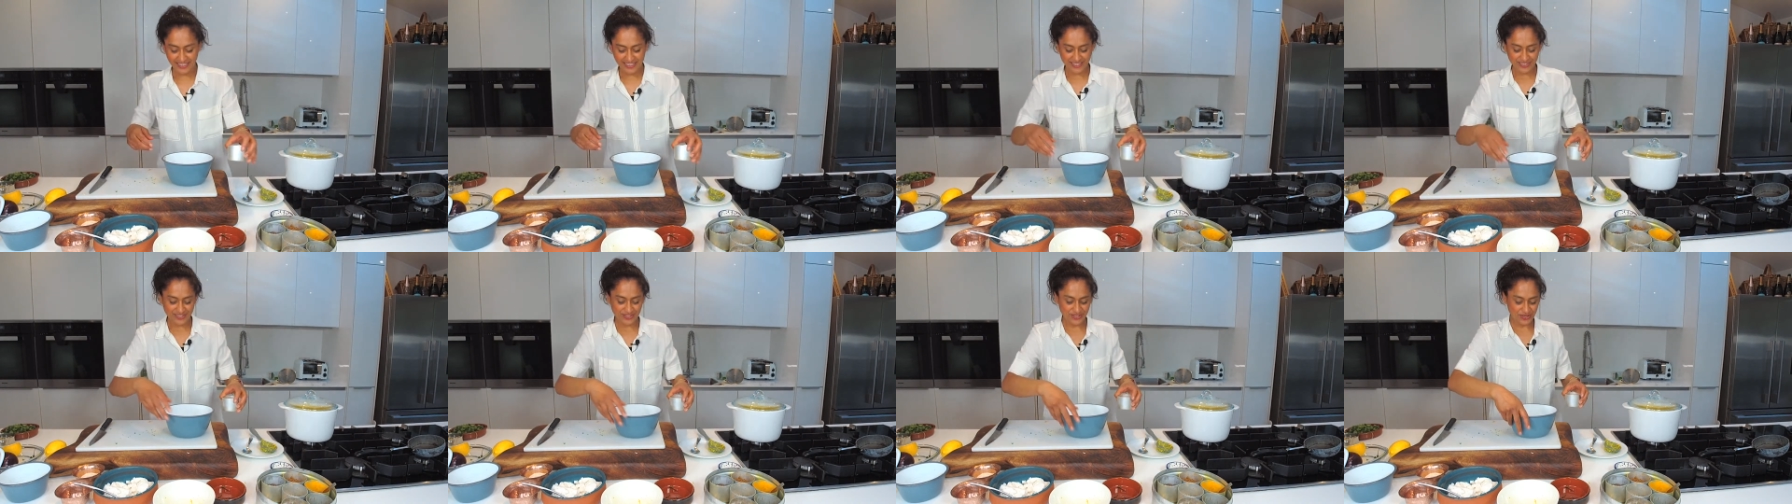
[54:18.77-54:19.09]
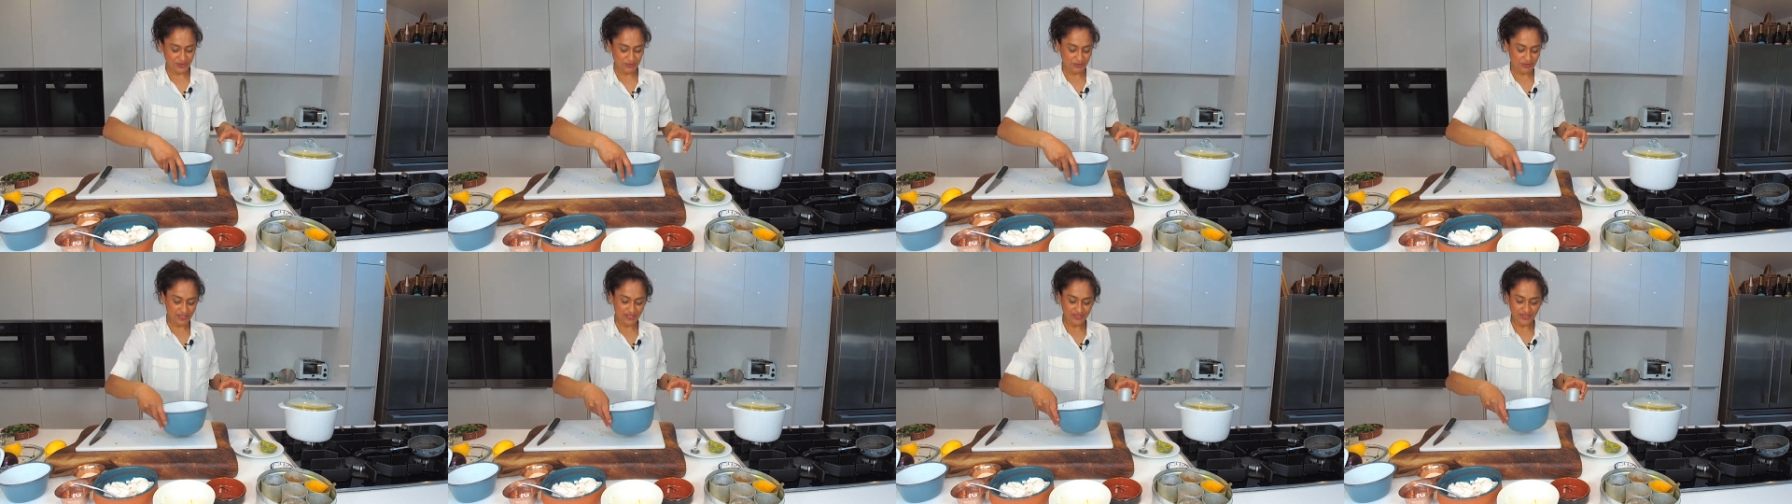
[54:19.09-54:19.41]
it's
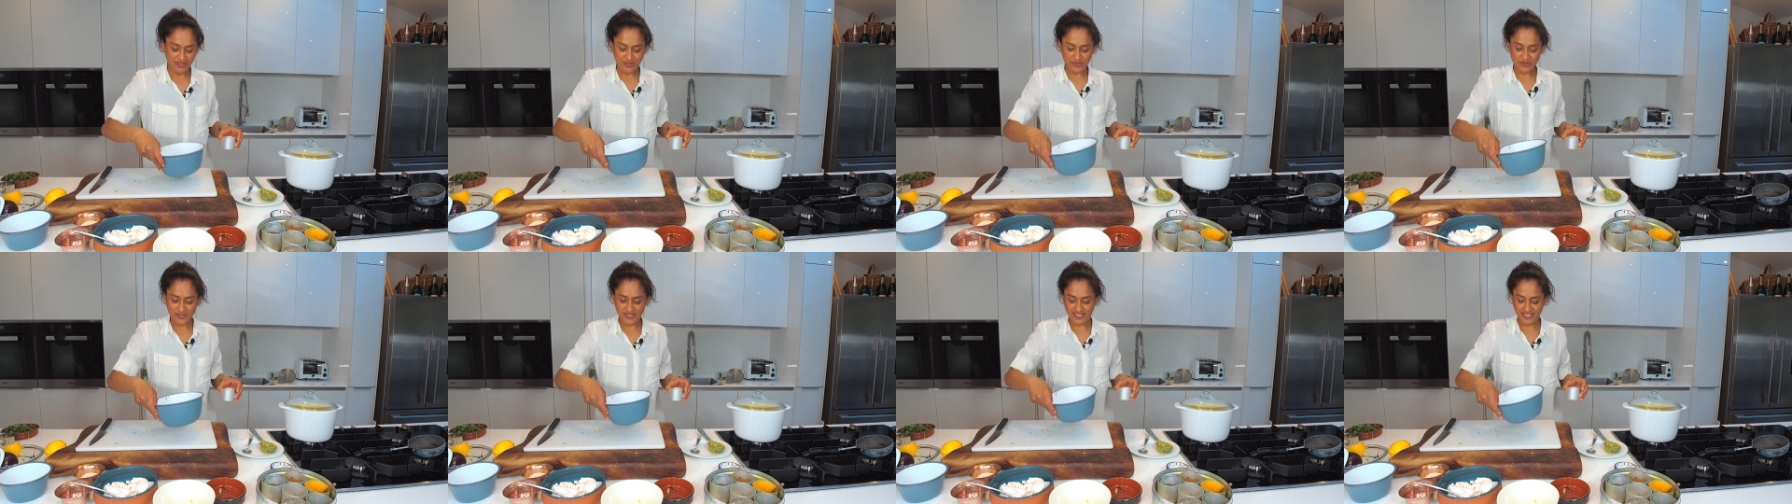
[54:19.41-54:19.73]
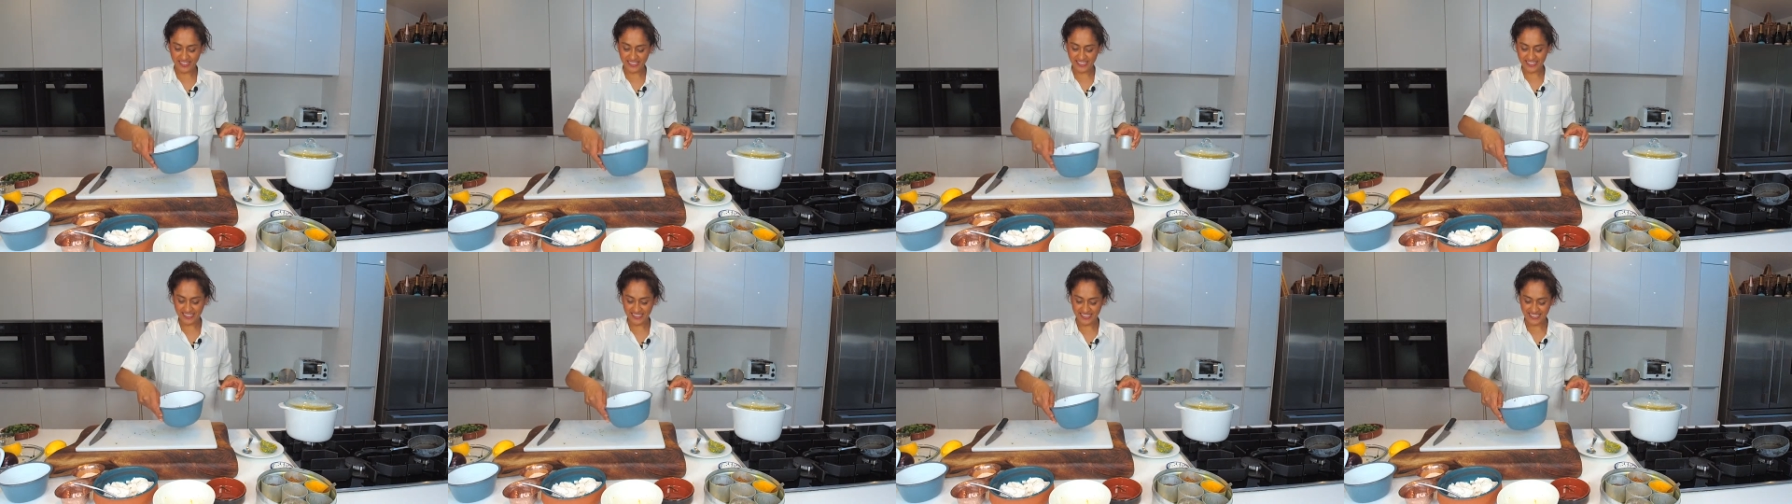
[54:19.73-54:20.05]
just one of those
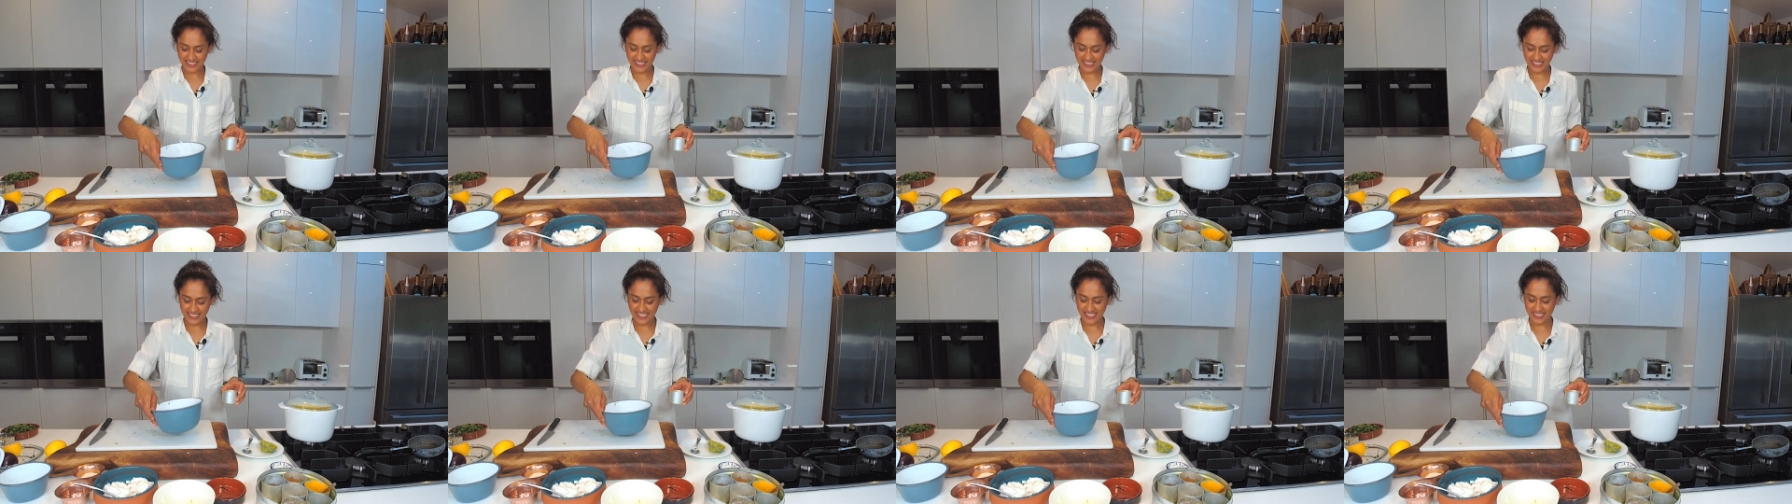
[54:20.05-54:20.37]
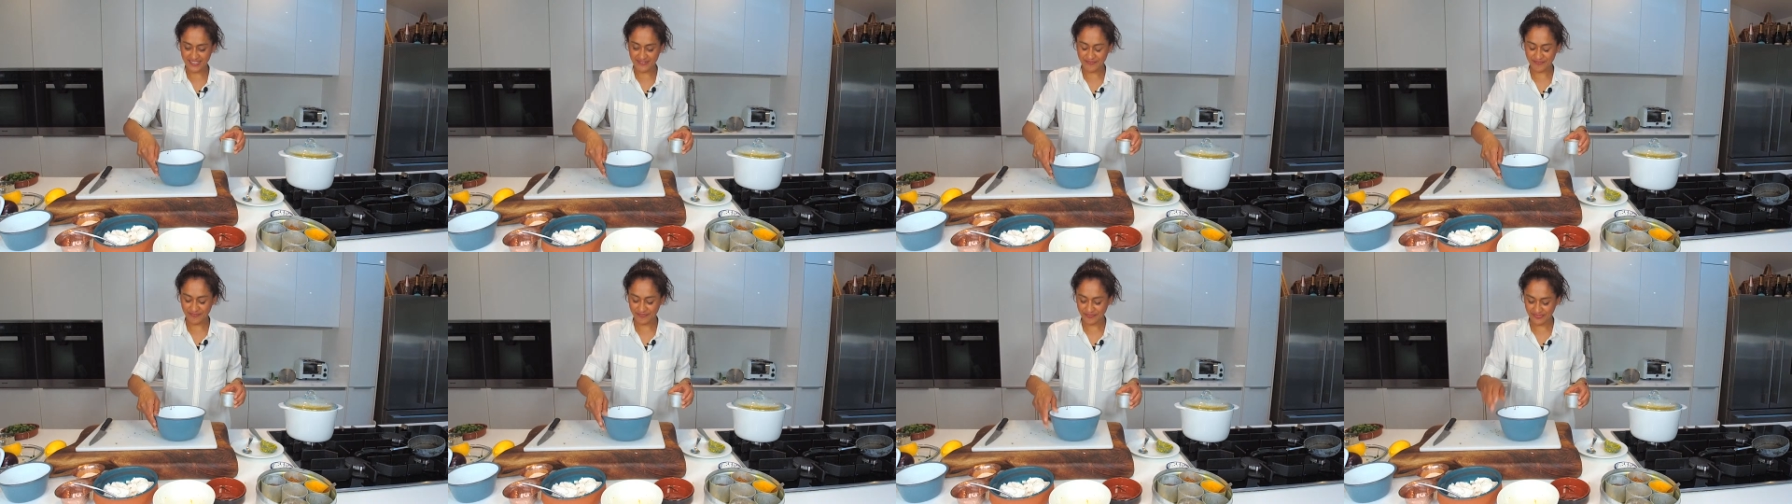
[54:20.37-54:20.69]
things, isn't
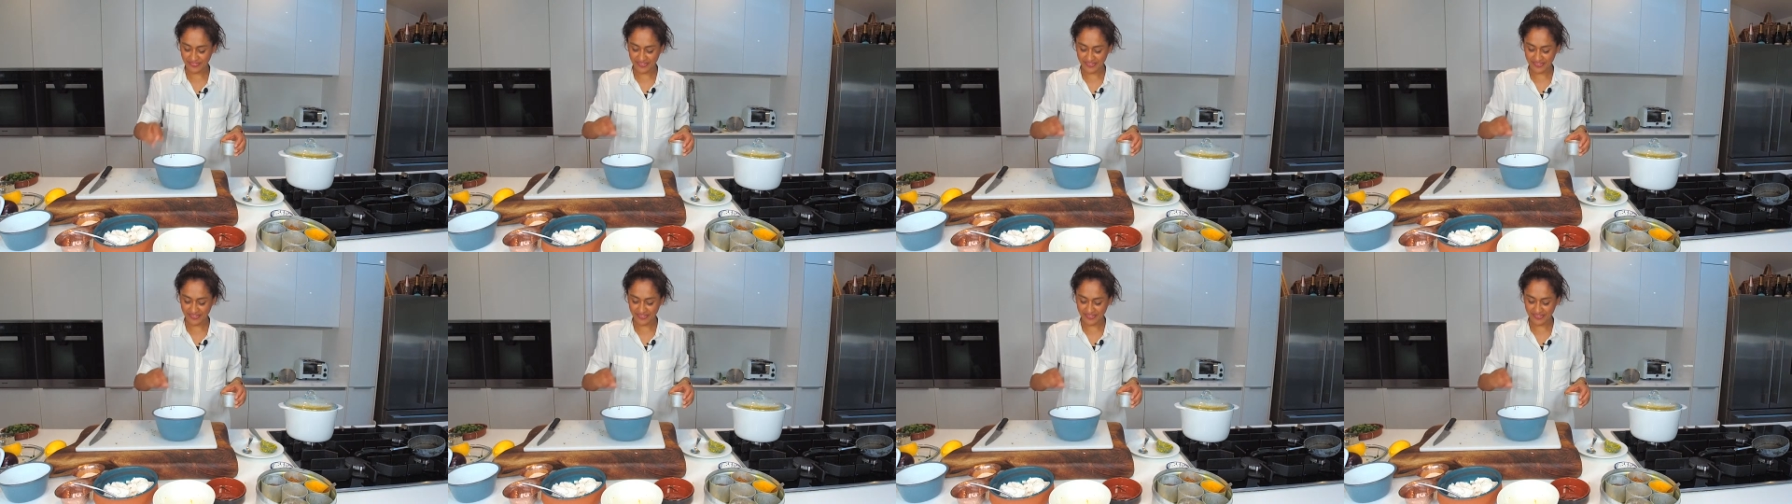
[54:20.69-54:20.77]
it?